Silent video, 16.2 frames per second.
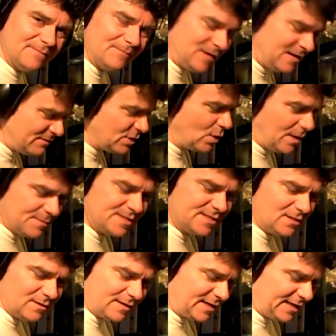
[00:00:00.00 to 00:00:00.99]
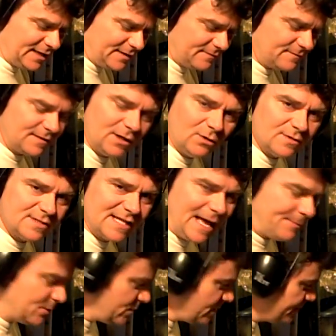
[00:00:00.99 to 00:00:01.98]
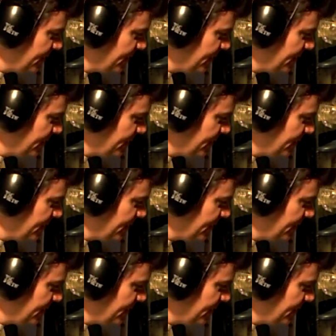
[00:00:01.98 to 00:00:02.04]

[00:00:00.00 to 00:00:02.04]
Even though I'm still can get, sloppy with it.